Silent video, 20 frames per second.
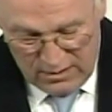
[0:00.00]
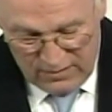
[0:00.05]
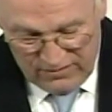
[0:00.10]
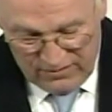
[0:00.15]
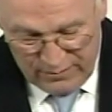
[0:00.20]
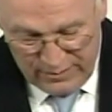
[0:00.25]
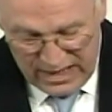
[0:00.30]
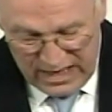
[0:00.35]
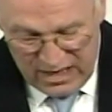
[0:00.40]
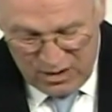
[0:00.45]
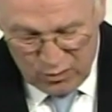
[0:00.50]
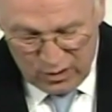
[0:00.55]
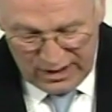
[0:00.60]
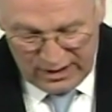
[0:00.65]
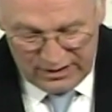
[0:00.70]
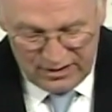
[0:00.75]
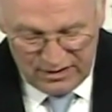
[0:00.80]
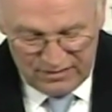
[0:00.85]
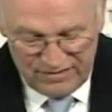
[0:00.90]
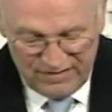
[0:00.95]
For me,
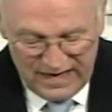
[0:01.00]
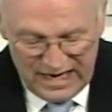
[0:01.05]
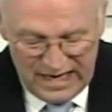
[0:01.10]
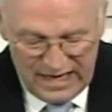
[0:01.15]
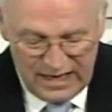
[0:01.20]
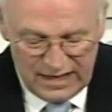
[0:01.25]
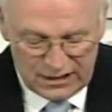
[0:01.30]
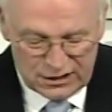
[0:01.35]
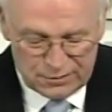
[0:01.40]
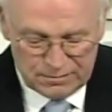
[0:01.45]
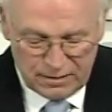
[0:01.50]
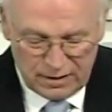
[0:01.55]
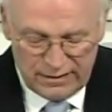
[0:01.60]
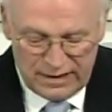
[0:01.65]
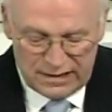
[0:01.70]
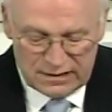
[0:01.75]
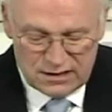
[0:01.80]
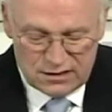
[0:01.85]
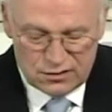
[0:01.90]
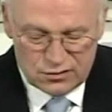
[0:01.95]
one of the defining
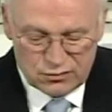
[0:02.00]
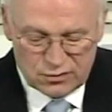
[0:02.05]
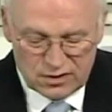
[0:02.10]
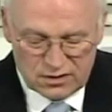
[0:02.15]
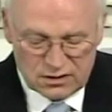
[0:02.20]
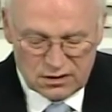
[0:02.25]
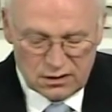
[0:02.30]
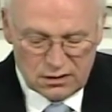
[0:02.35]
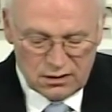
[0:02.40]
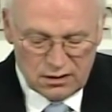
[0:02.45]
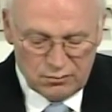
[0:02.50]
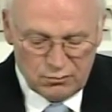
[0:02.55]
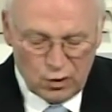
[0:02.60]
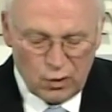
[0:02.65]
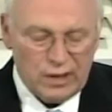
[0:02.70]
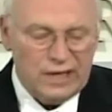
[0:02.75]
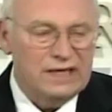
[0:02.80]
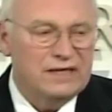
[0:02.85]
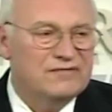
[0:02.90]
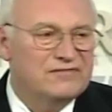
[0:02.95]
experiences was the
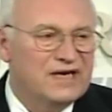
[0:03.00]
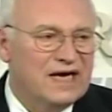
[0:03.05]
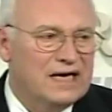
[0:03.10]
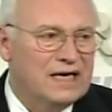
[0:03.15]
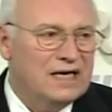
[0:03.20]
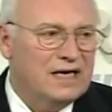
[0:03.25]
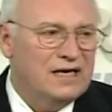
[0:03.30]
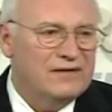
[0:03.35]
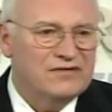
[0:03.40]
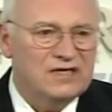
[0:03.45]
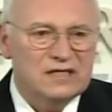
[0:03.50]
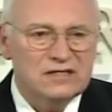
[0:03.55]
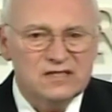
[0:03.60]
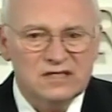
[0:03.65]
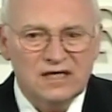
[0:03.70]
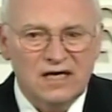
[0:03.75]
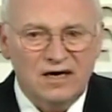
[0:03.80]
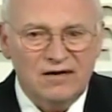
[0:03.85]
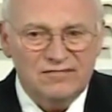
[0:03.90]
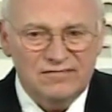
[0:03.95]
morning of 9/11
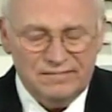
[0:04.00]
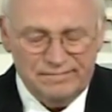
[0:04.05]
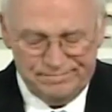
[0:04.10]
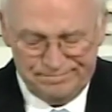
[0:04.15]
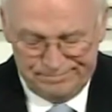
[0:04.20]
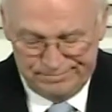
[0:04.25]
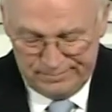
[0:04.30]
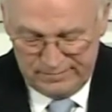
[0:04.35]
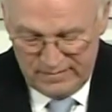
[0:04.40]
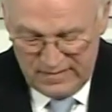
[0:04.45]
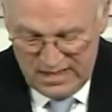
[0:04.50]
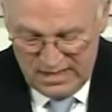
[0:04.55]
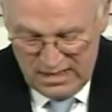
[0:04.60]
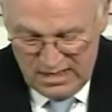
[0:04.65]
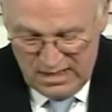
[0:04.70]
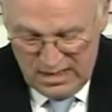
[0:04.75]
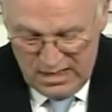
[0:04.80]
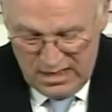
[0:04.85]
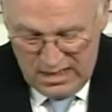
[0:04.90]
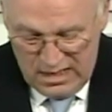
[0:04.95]
itself.
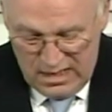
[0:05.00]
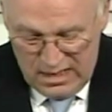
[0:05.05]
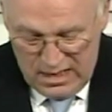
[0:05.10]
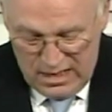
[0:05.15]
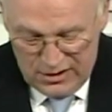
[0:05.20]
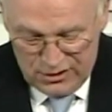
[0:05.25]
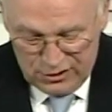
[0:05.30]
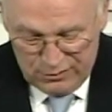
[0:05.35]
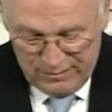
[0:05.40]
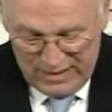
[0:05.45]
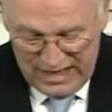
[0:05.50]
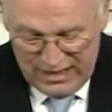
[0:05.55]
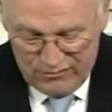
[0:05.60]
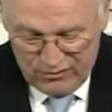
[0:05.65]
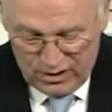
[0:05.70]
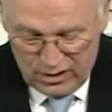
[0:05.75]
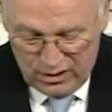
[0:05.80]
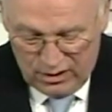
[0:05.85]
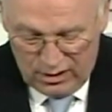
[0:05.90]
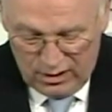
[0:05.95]
As you might
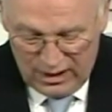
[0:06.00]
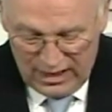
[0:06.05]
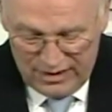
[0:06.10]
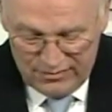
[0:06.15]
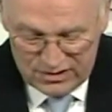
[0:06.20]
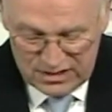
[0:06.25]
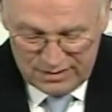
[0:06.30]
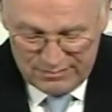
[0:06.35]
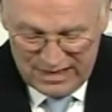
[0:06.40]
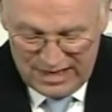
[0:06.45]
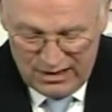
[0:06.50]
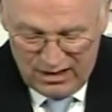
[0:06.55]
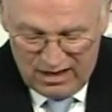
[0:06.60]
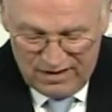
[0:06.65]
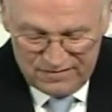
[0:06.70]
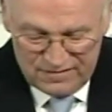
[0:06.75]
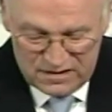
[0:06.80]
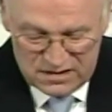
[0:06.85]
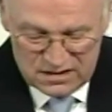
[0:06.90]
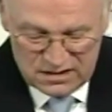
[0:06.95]
recall, I was in my
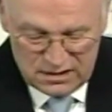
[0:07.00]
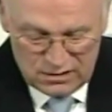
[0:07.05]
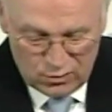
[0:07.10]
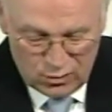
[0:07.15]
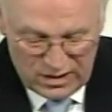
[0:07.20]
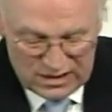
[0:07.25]
office in the